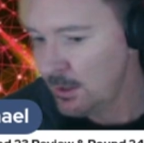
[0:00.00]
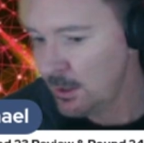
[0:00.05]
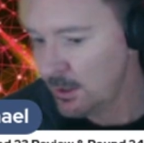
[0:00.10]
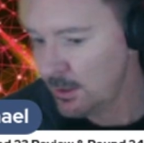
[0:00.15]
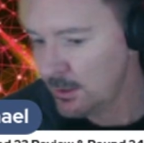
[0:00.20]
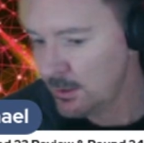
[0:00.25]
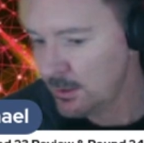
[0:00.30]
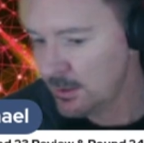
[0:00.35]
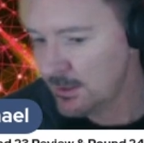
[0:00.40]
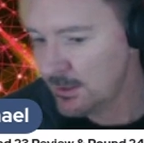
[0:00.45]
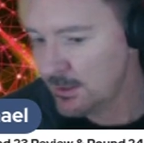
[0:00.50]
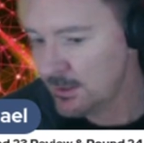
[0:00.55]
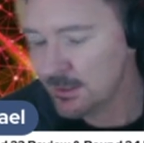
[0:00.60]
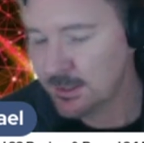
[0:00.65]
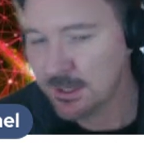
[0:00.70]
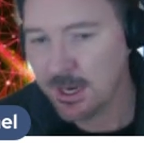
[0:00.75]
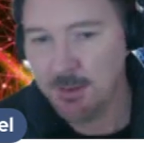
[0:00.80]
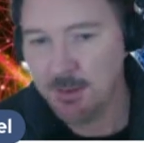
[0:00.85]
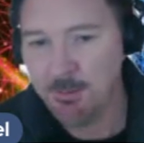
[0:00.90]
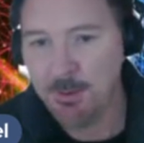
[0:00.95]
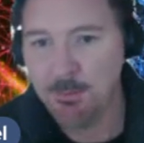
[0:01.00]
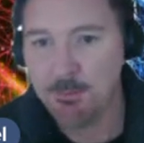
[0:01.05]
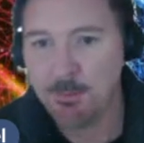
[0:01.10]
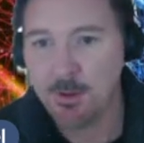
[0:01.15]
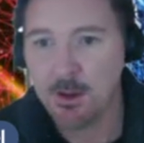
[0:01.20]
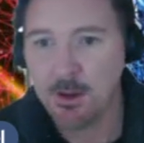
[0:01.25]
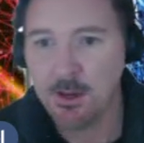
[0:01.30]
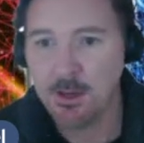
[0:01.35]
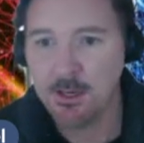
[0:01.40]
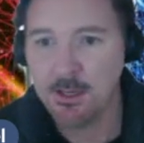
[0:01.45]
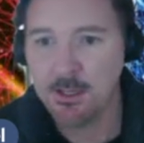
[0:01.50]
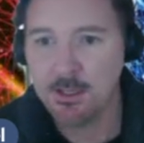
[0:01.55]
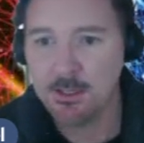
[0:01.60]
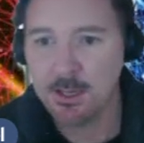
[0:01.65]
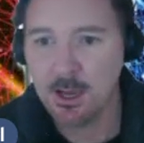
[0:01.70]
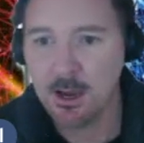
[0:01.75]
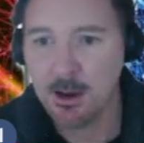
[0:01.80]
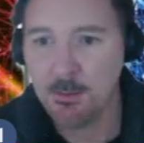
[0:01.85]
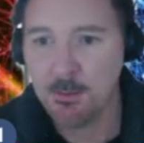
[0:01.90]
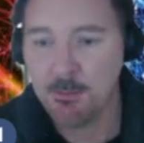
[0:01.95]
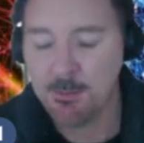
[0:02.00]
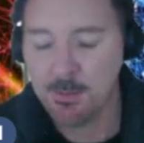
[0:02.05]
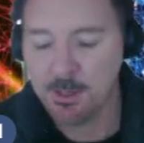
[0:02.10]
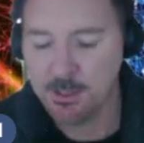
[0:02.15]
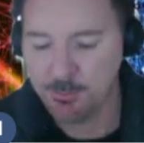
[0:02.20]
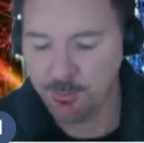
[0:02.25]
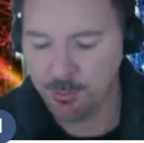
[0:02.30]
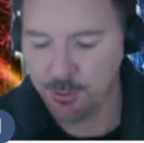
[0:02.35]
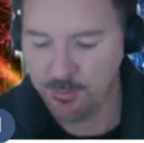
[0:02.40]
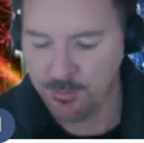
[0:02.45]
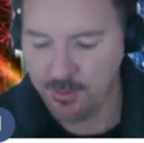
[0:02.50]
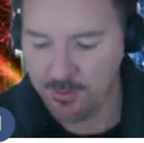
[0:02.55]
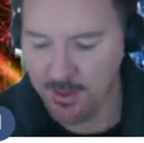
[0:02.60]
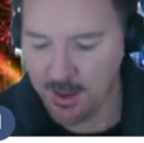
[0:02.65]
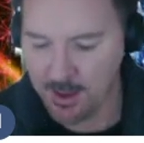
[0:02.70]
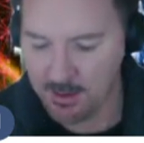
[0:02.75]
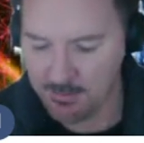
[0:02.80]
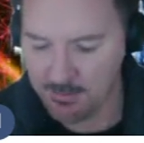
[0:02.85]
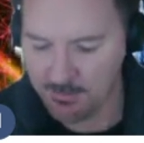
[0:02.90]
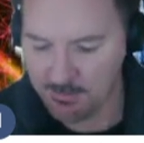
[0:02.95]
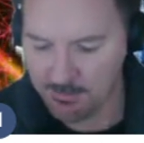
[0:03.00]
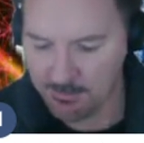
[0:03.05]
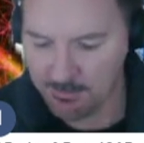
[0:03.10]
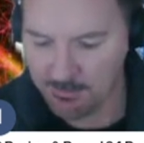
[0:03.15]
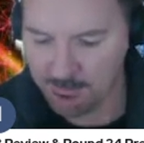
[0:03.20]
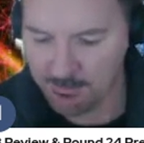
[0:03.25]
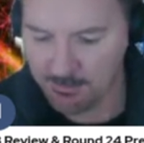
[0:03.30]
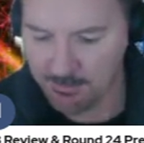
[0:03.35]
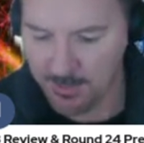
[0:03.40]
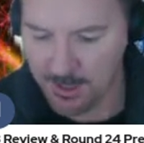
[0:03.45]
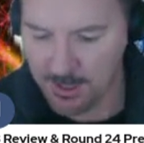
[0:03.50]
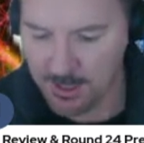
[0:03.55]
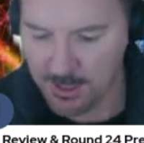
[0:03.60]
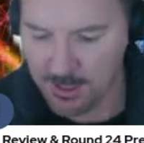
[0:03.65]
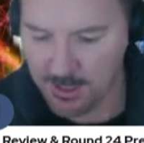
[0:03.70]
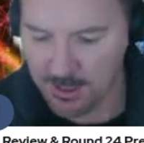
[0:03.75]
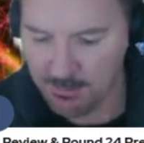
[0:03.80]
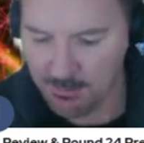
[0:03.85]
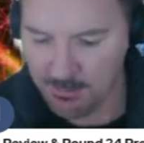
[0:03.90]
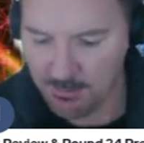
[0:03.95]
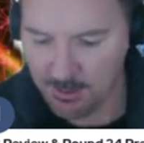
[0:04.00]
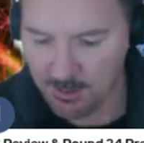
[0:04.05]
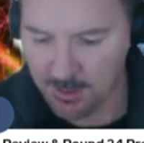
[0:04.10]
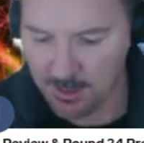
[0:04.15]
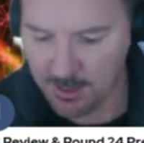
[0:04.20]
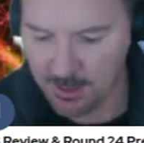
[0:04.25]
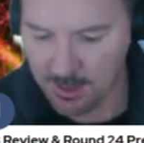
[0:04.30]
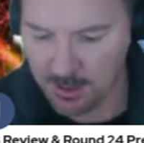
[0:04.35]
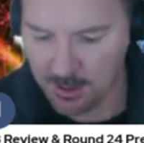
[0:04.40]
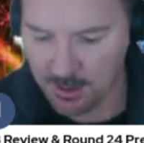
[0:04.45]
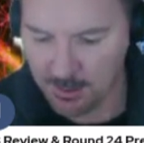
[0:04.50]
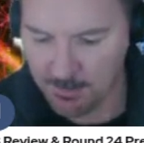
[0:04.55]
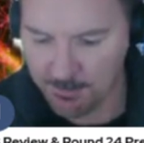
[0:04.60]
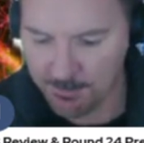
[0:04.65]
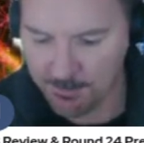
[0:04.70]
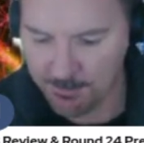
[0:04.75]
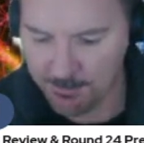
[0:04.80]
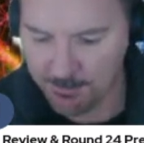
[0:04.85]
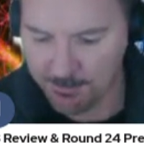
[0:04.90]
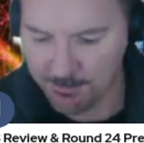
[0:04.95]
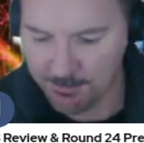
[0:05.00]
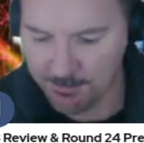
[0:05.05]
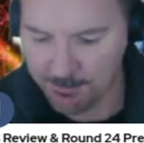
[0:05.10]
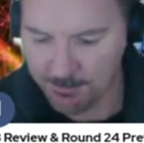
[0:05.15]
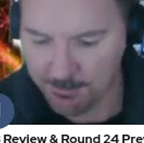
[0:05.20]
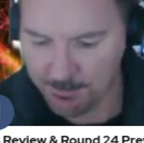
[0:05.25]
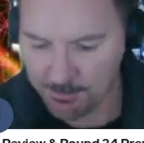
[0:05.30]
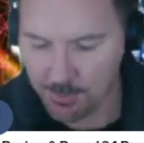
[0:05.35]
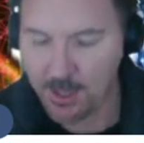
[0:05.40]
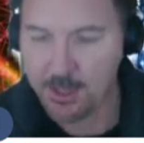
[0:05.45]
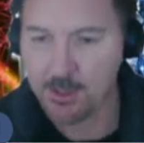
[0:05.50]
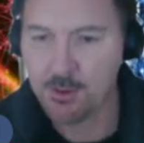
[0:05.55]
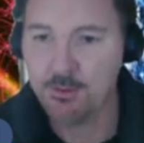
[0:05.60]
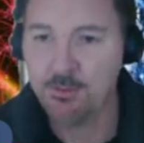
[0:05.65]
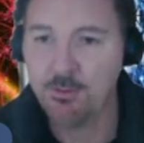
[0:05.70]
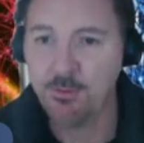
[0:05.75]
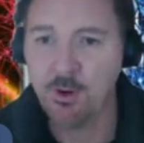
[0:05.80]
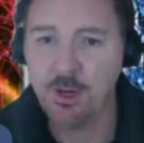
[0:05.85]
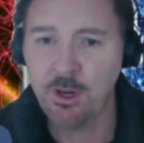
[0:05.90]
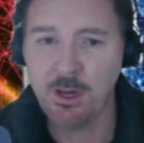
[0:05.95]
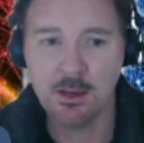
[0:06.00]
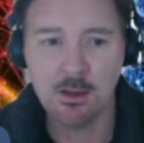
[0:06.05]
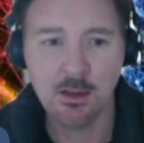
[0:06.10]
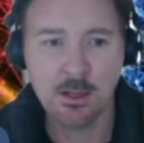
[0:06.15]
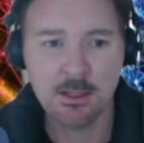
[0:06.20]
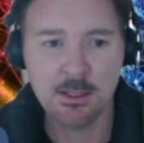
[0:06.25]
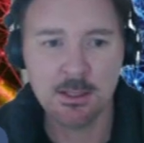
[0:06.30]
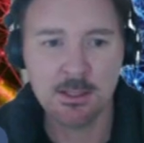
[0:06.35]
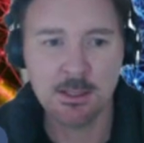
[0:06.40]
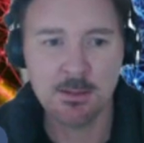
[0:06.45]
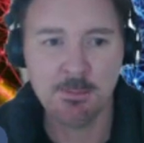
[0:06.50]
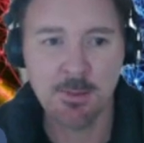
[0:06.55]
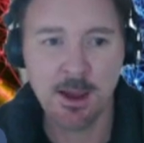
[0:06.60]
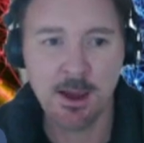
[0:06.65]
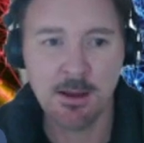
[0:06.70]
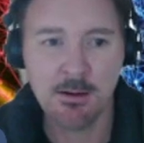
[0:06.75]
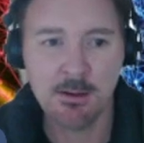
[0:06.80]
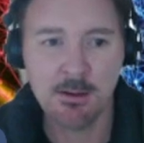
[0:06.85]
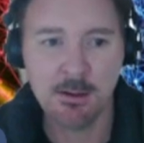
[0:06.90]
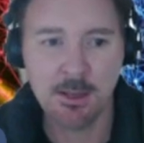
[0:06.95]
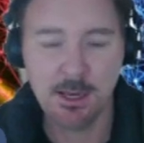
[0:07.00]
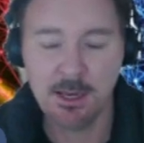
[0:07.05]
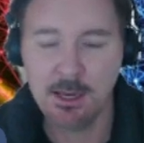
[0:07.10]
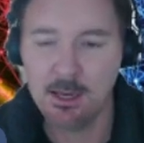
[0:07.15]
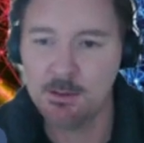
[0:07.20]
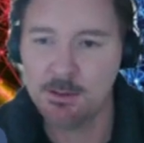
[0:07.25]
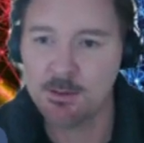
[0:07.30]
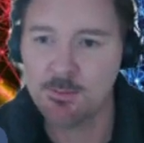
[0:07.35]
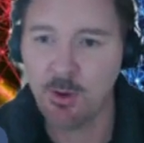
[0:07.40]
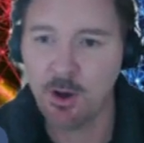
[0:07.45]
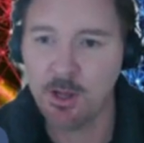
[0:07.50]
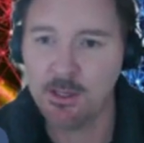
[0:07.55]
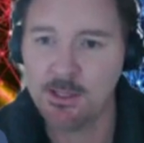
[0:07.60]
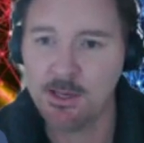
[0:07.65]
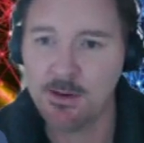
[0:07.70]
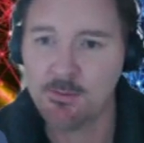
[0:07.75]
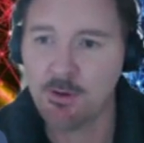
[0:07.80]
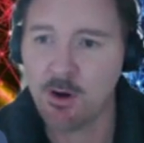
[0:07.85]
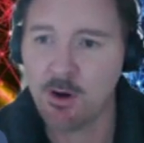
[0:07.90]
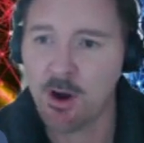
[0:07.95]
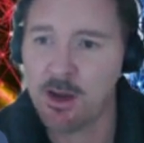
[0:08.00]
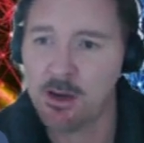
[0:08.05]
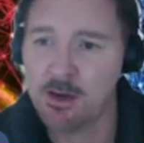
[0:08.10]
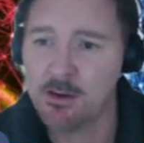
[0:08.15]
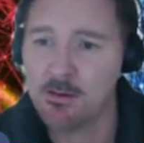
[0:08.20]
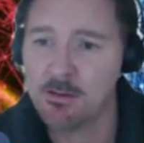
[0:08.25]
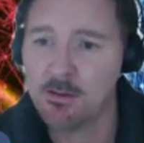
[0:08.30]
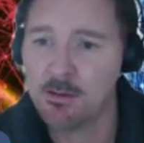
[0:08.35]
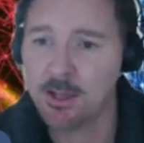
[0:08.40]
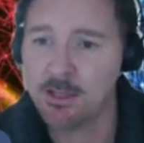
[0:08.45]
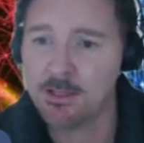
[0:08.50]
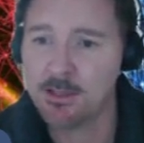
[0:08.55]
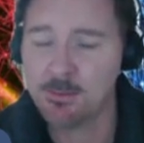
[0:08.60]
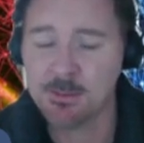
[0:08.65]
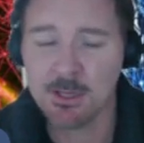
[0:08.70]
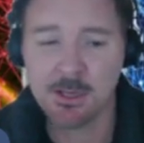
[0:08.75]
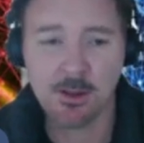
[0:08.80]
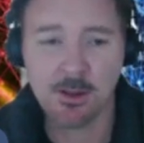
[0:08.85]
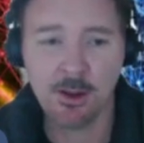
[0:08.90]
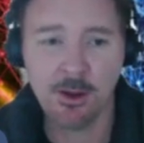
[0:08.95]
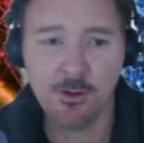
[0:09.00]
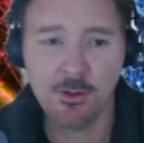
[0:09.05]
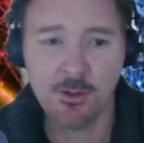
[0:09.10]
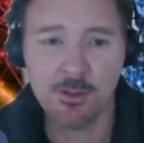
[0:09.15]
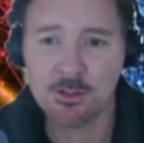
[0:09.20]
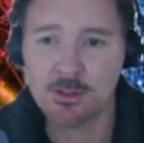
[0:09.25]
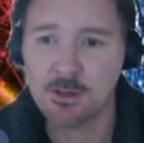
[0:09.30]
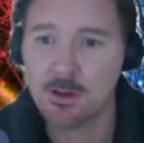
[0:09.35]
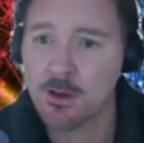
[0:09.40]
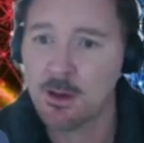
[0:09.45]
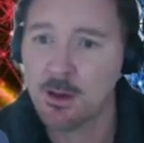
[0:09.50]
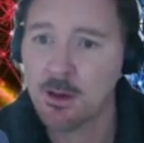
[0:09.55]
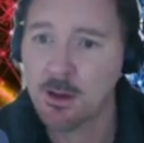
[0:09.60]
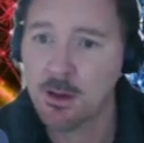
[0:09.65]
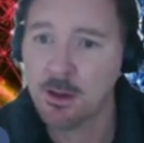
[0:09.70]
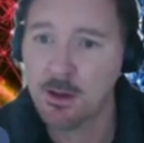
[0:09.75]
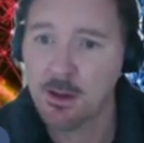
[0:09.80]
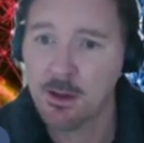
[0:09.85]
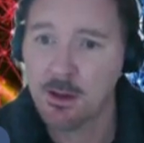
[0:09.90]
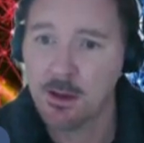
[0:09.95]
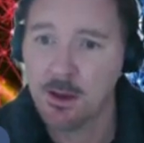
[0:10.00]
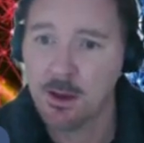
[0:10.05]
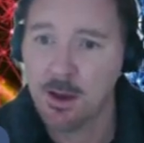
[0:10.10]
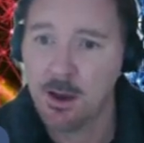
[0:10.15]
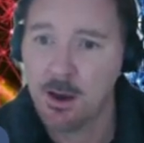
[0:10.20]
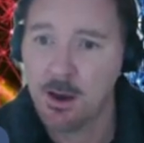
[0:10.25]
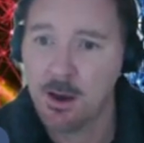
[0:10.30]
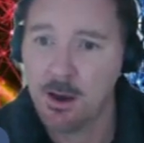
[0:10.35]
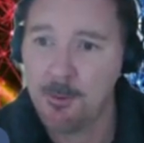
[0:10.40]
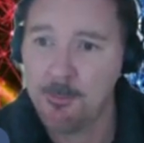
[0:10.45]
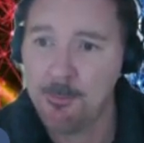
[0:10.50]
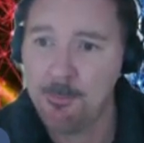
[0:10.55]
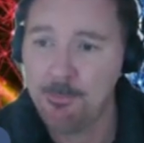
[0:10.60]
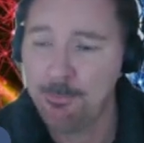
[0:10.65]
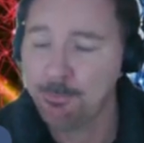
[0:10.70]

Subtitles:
just keep him. He's proven that he can really play good footy. It's just about getting his mindset right, and that's up to the coaches. He'll